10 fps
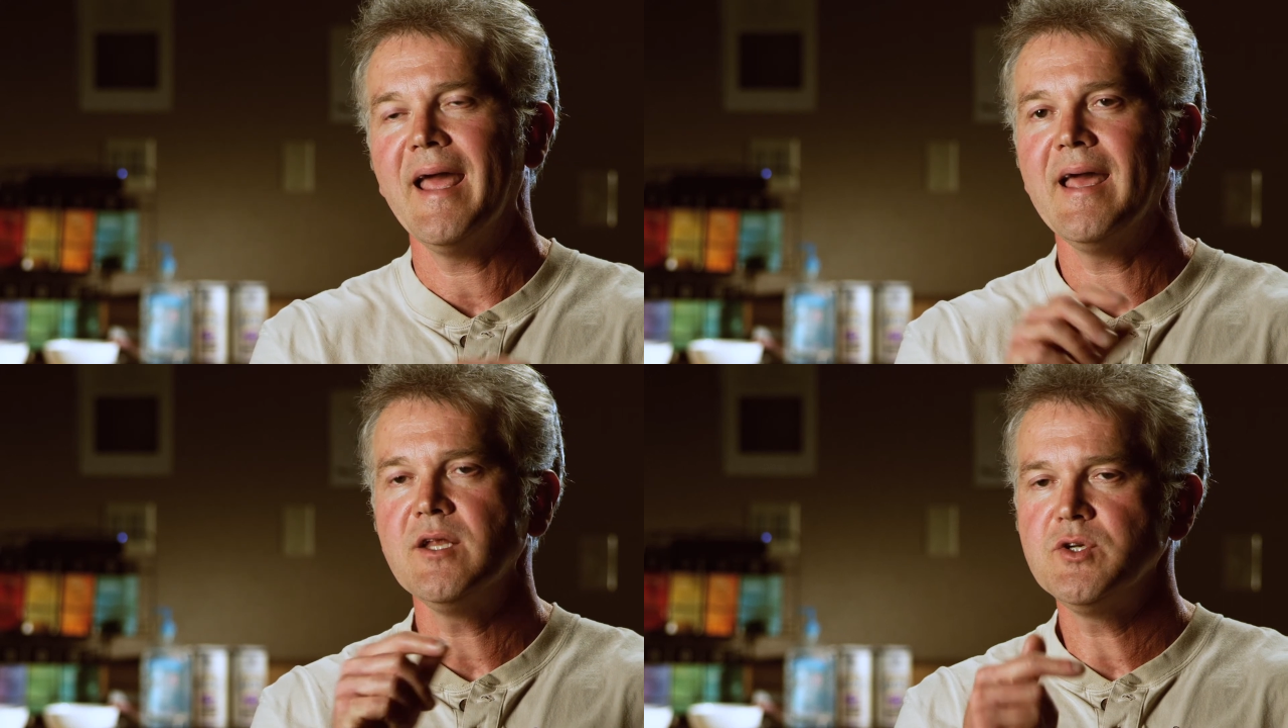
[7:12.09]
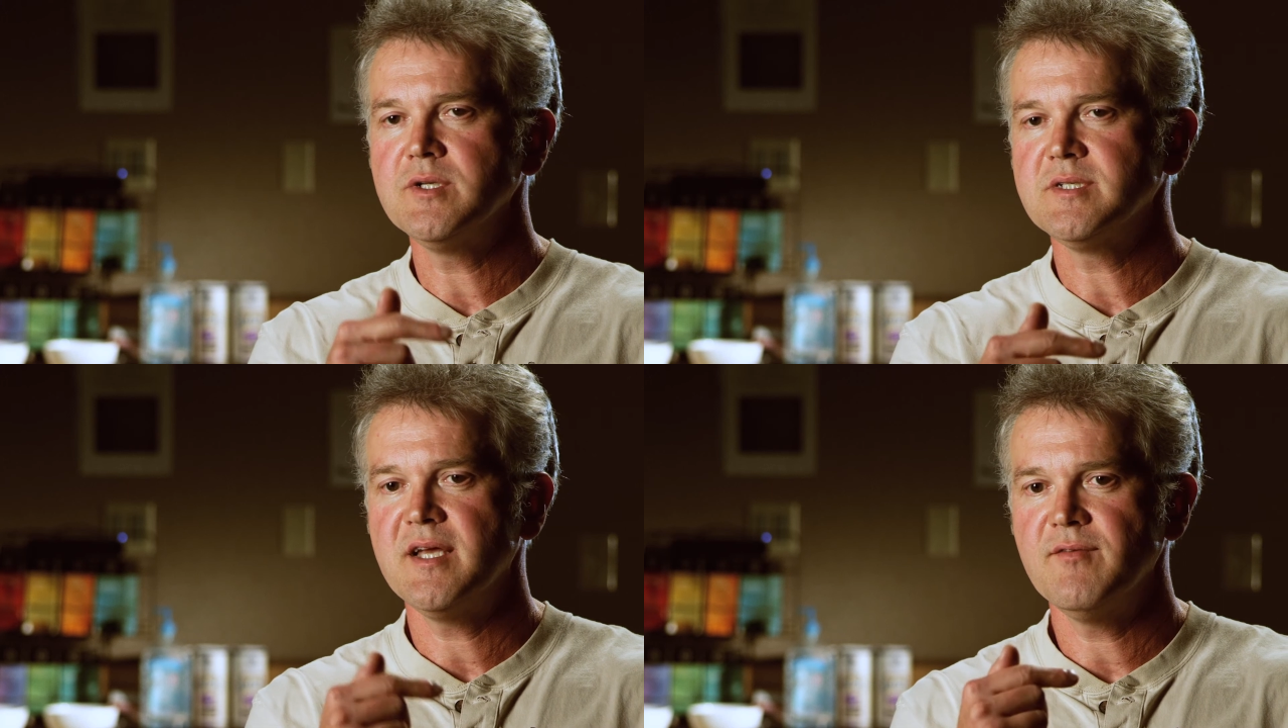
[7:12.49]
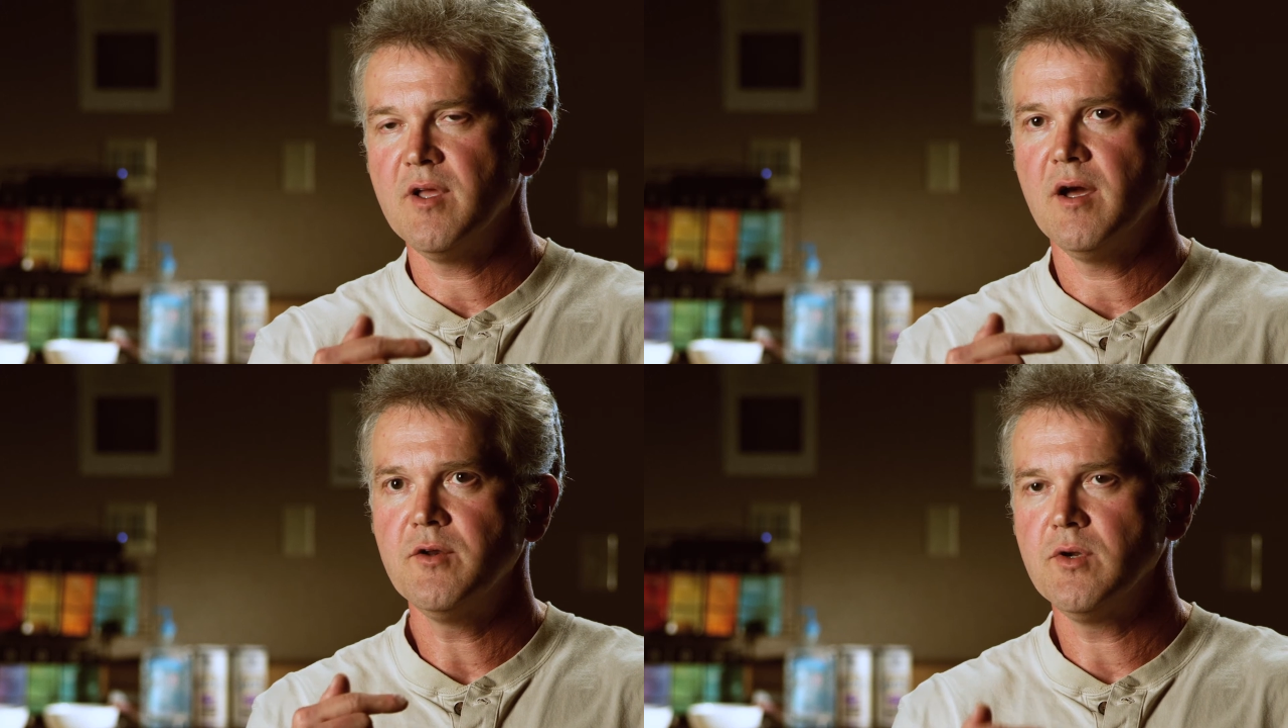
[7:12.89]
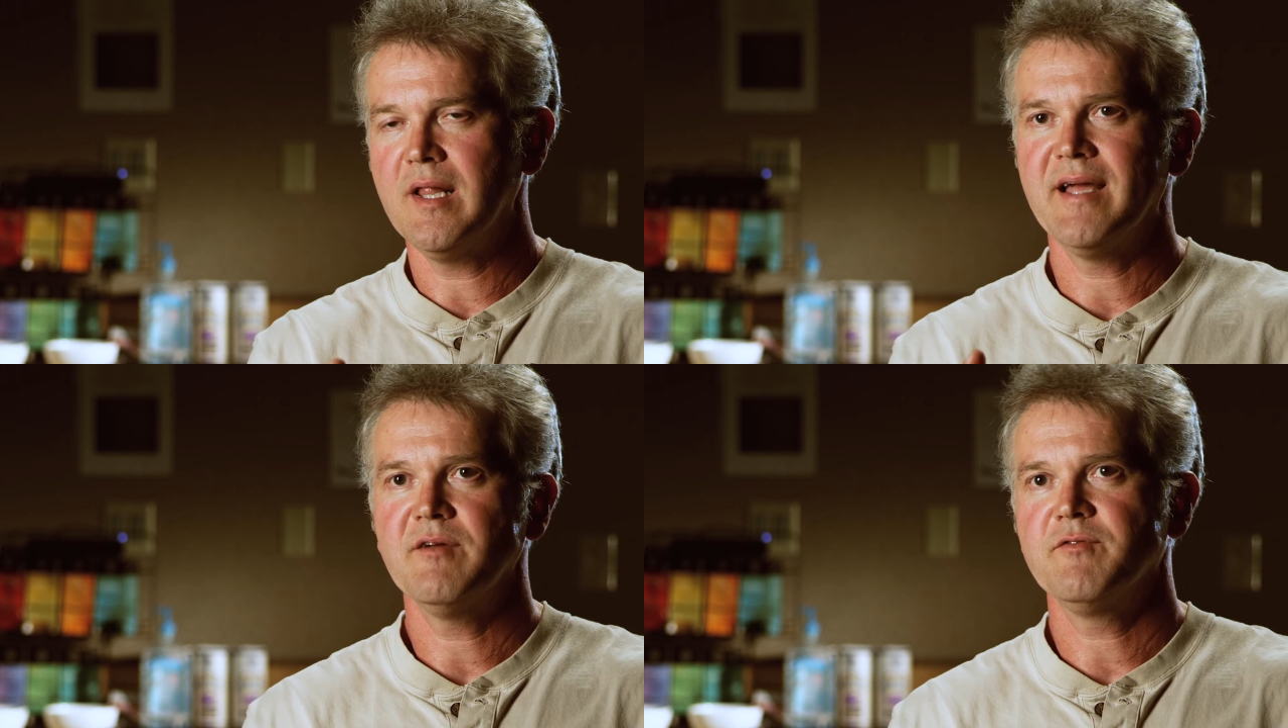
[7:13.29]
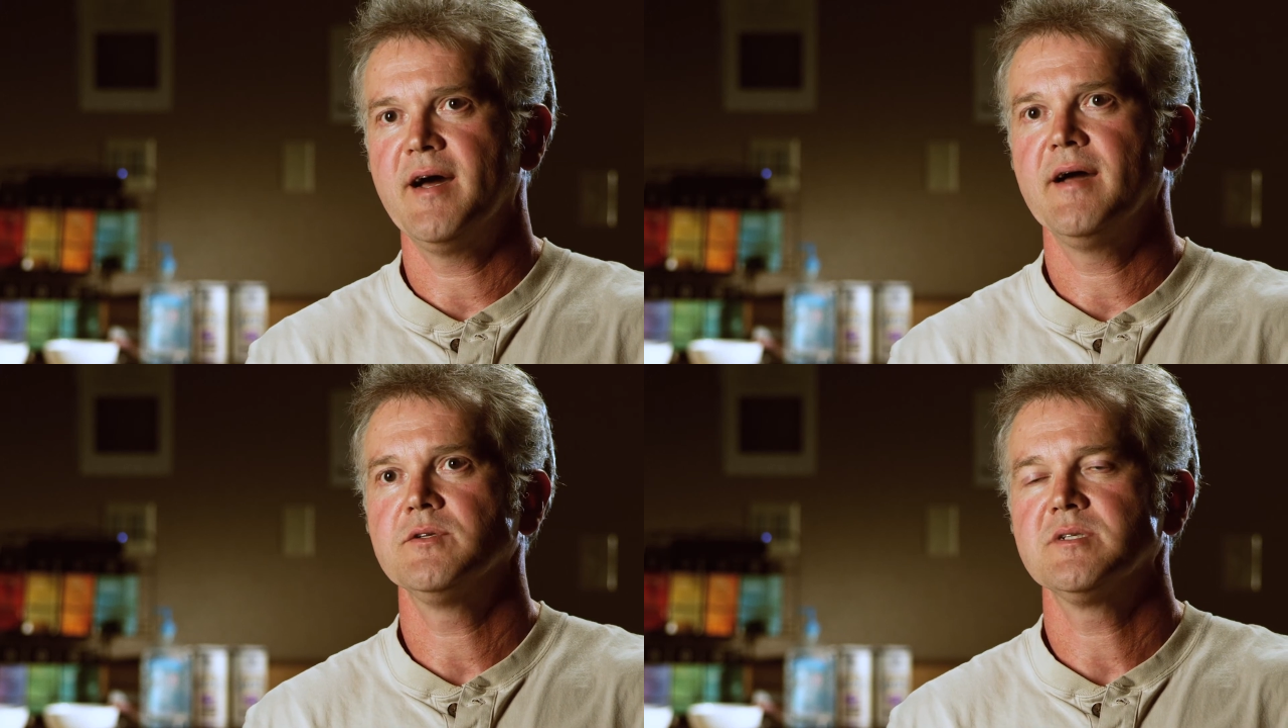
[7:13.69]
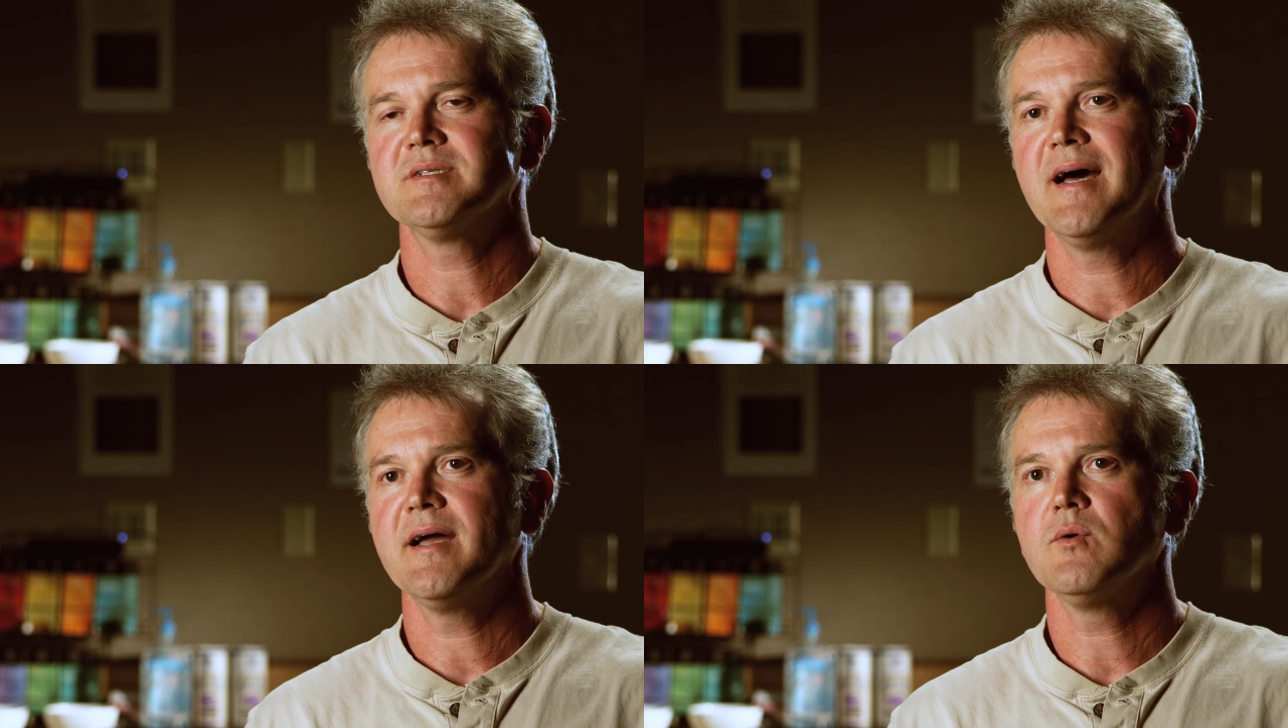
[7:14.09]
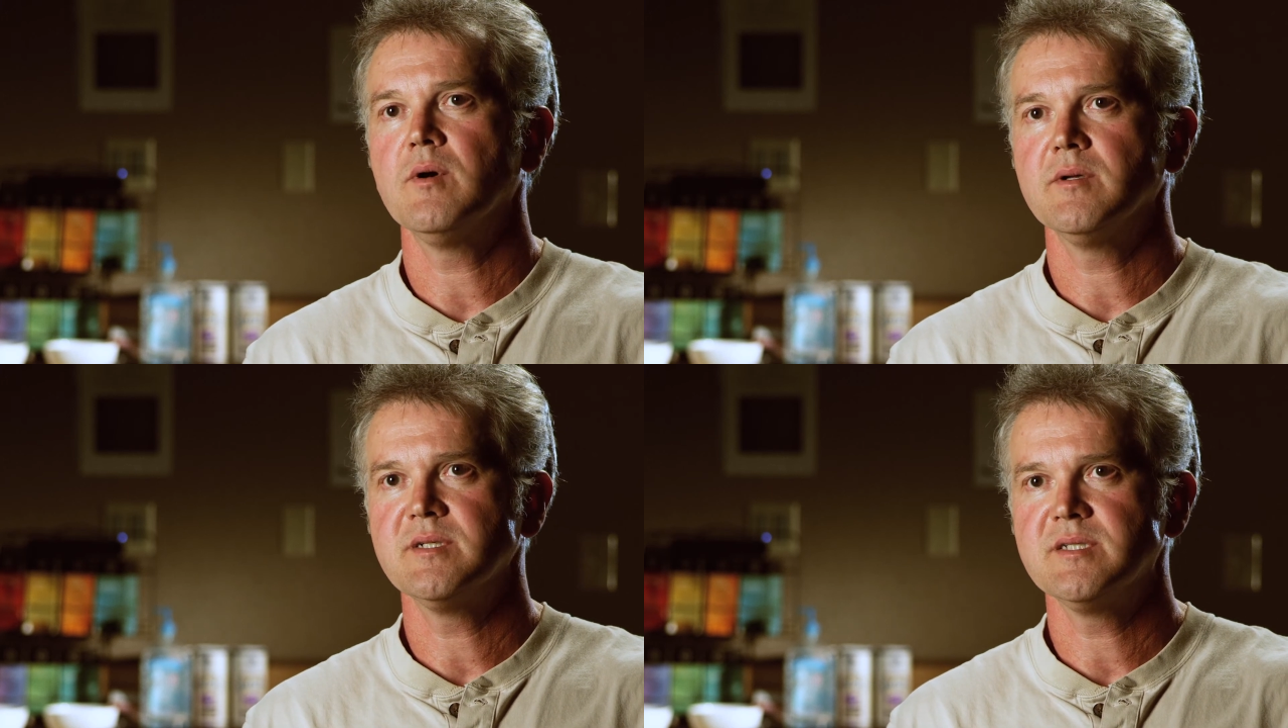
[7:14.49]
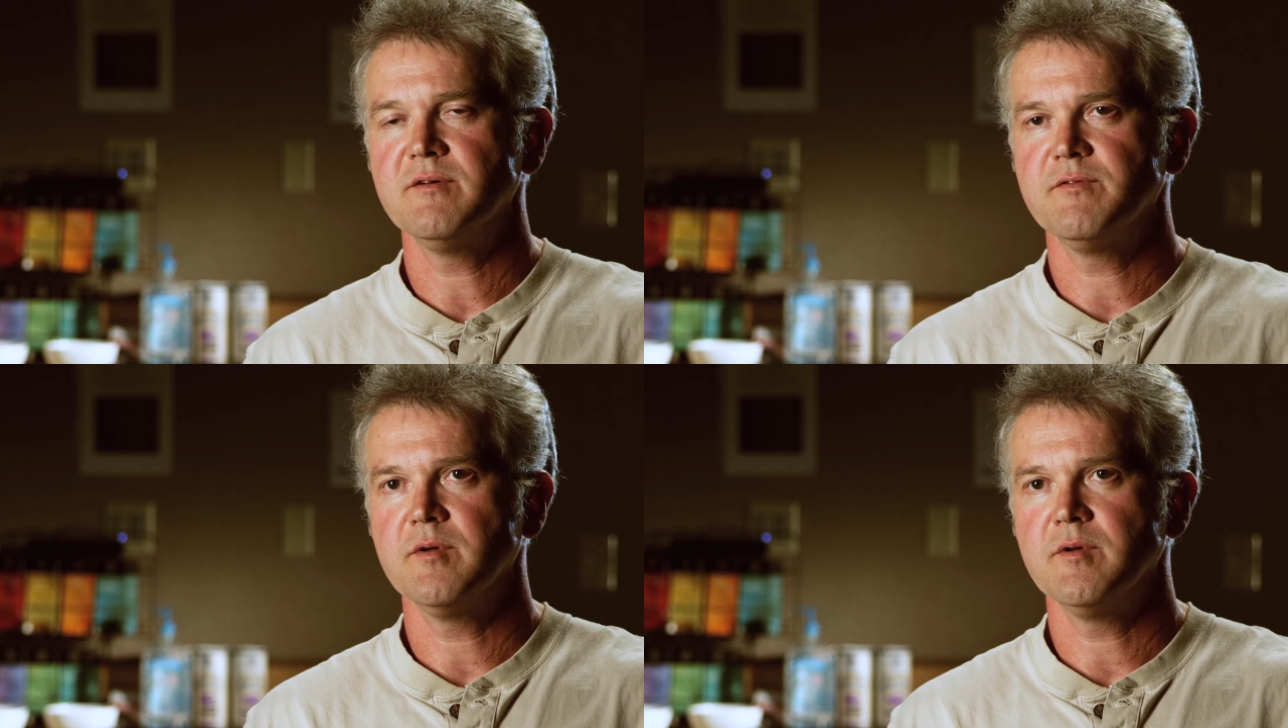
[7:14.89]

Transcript: and you can save the underlying files as high quality TIFF